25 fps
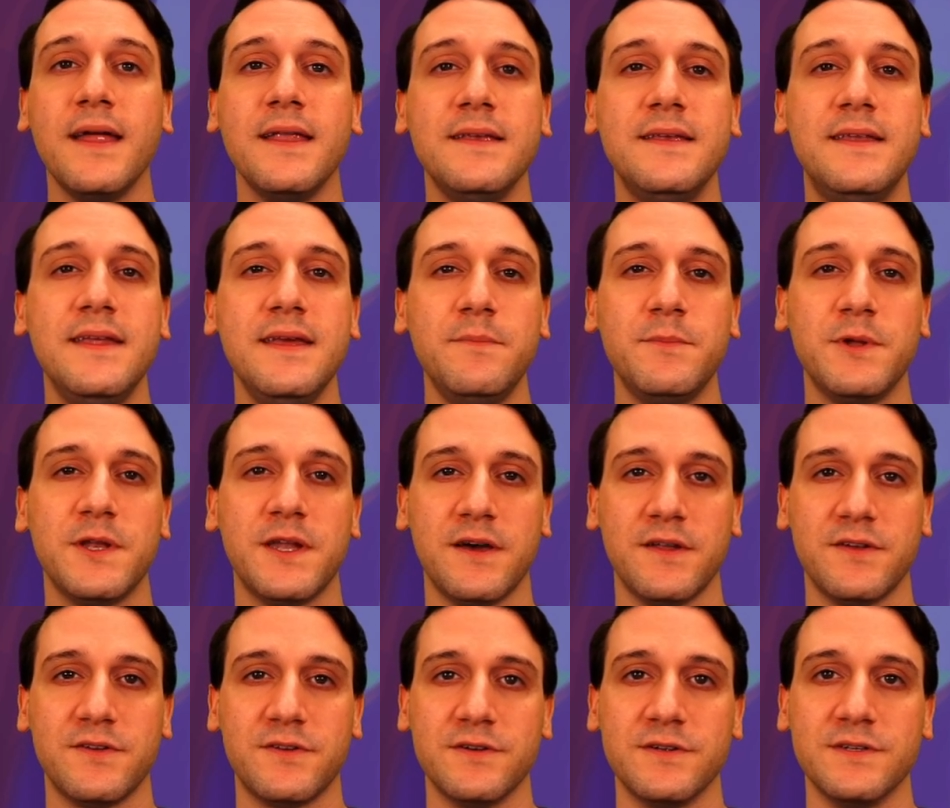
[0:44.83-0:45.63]
Demon
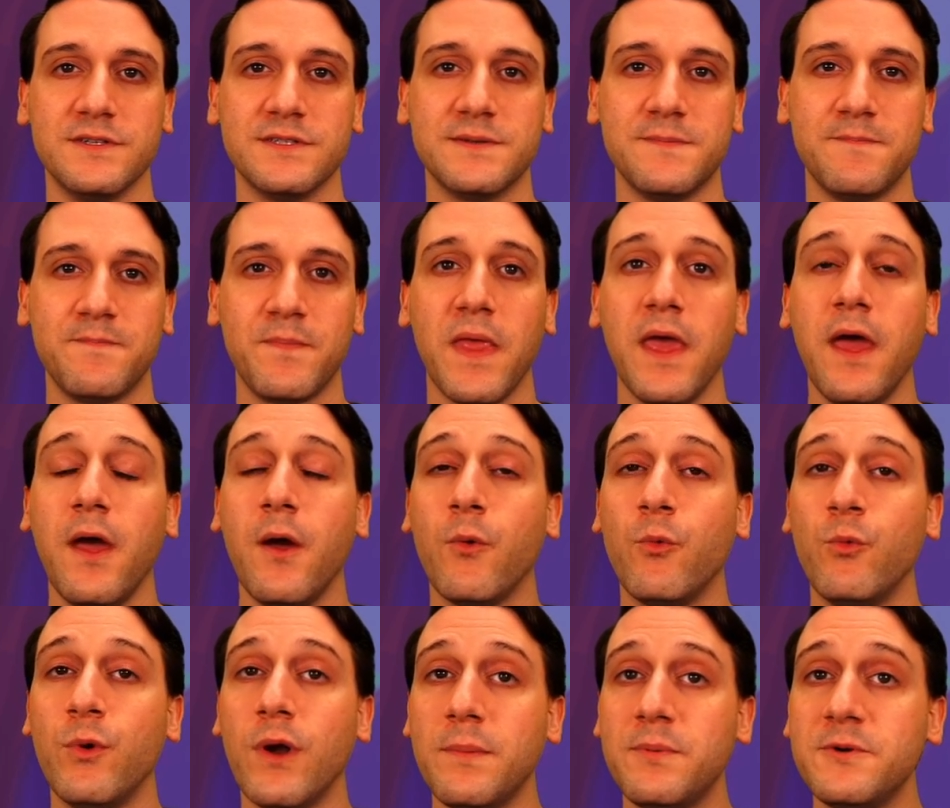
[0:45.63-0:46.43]
Hunters,
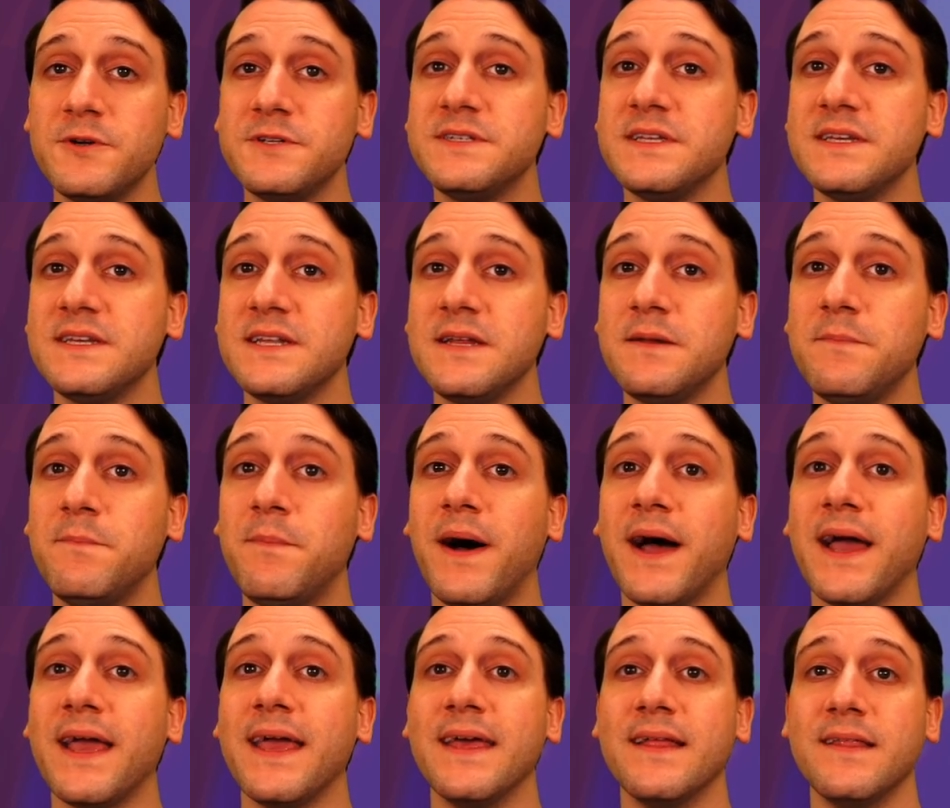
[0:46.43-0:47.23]
represented
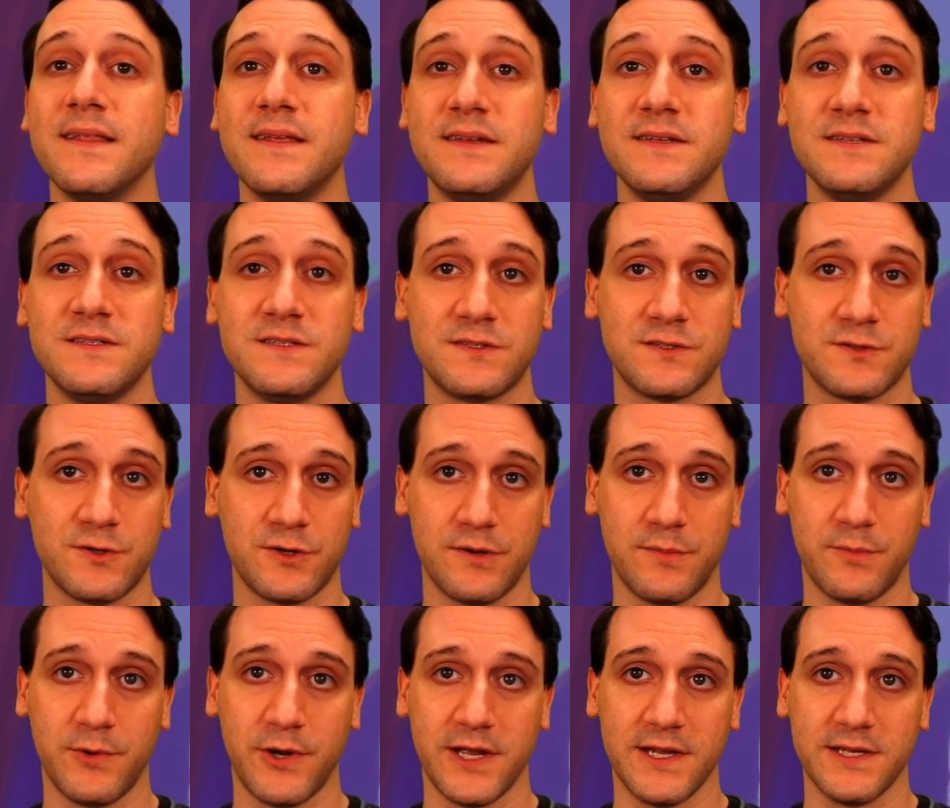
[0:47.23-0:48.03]
by Illidan
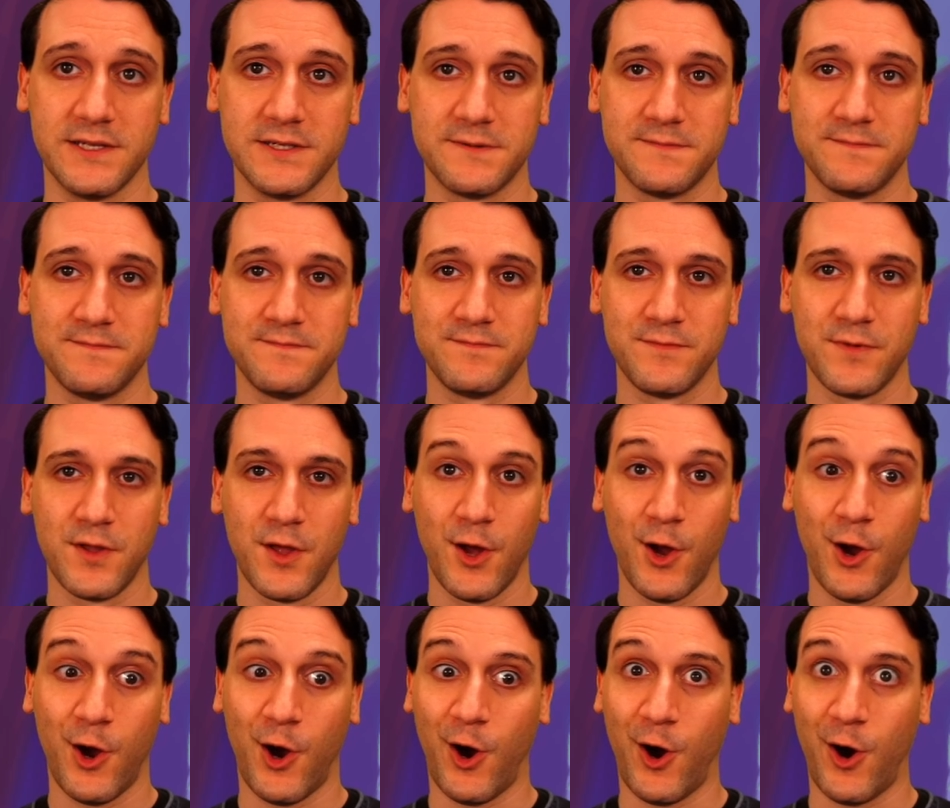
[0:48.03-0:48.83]
Stormrage.
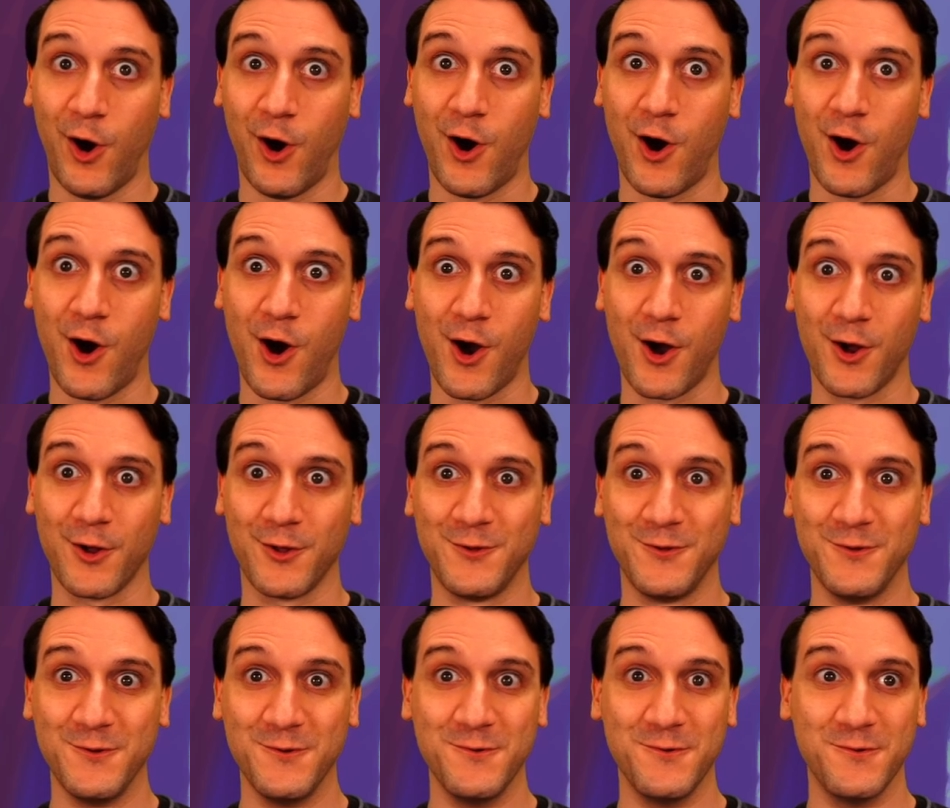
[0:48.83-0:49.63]
Are
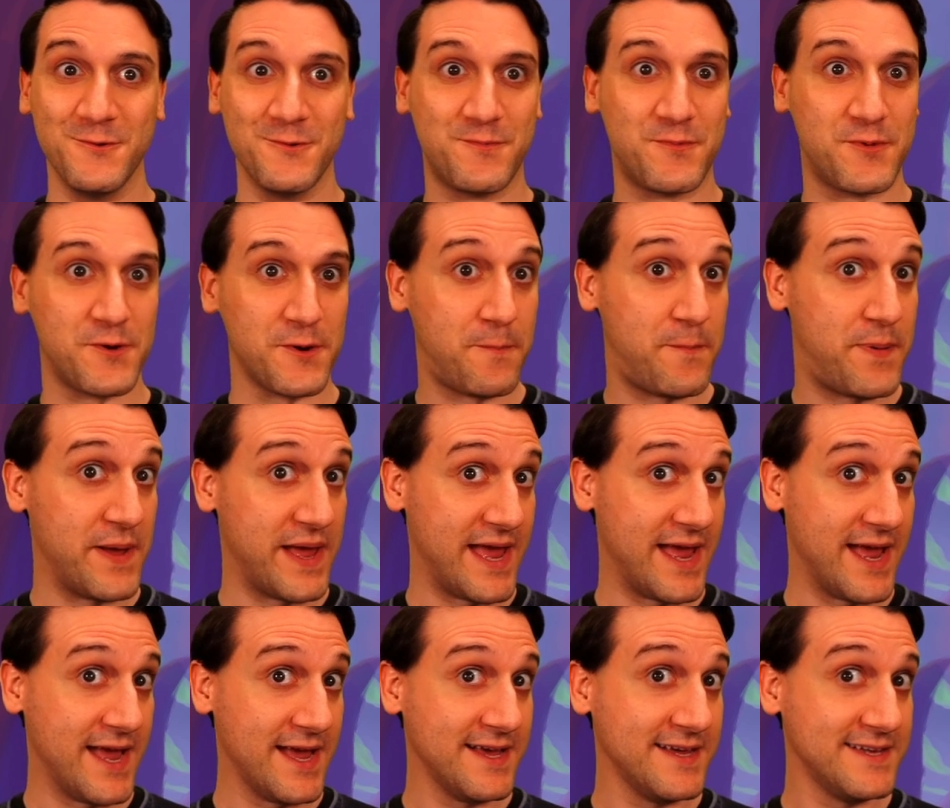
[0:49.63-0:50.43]
you
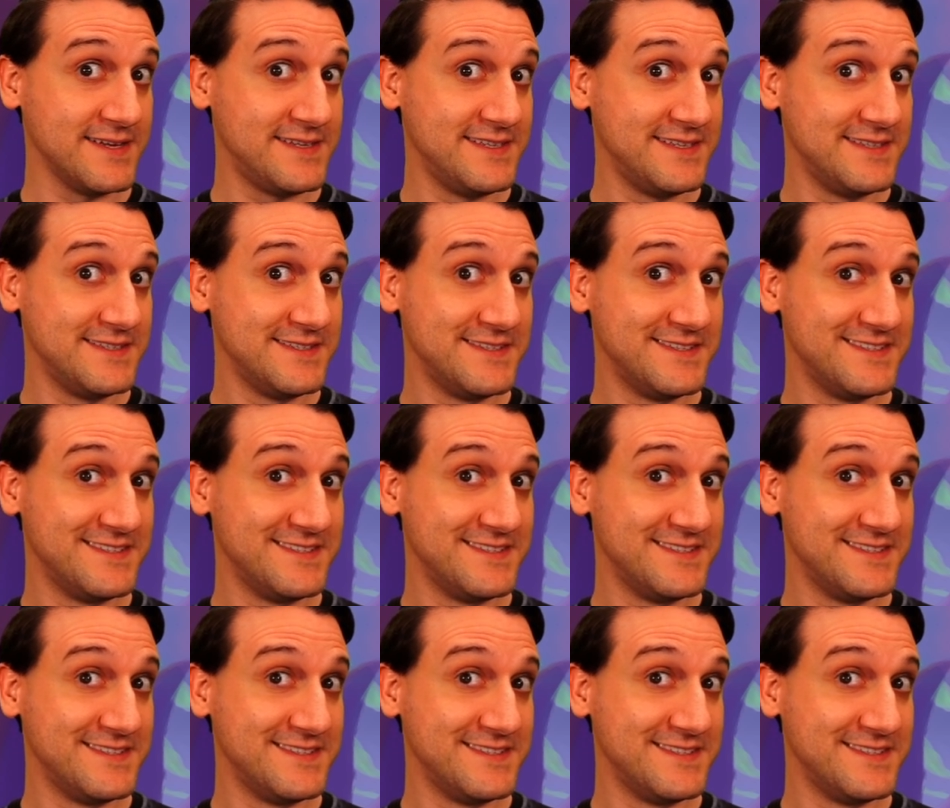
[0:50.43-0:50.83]
prepared?